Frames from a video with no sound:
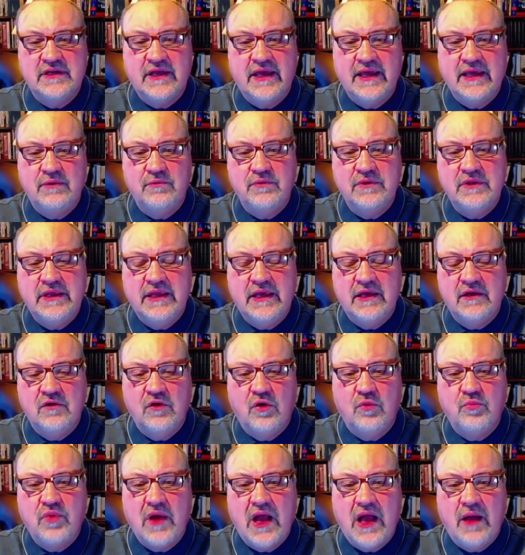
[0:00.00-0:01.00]
and I really had
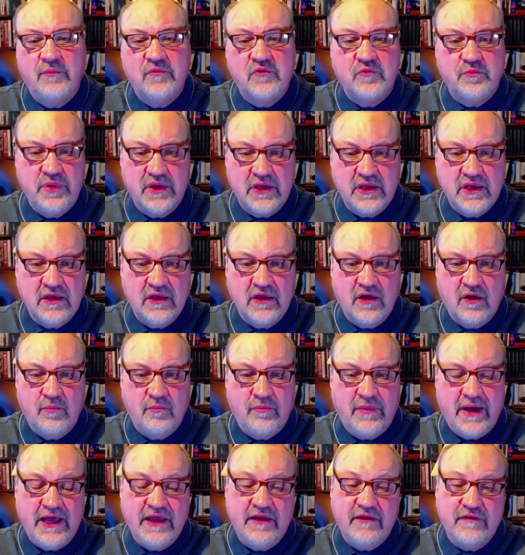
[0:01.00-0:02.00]
no problems picking
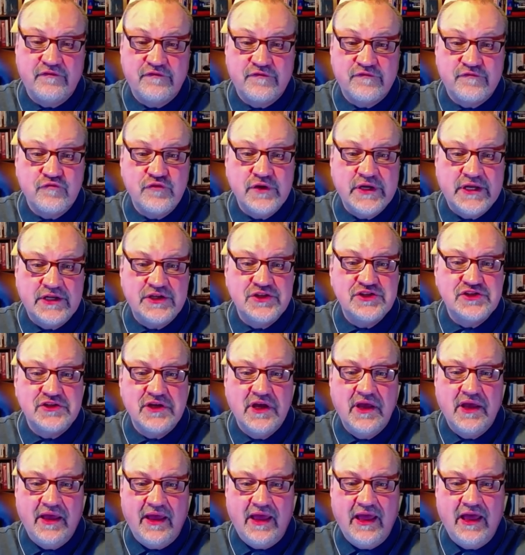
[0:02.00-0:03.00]
up my fringe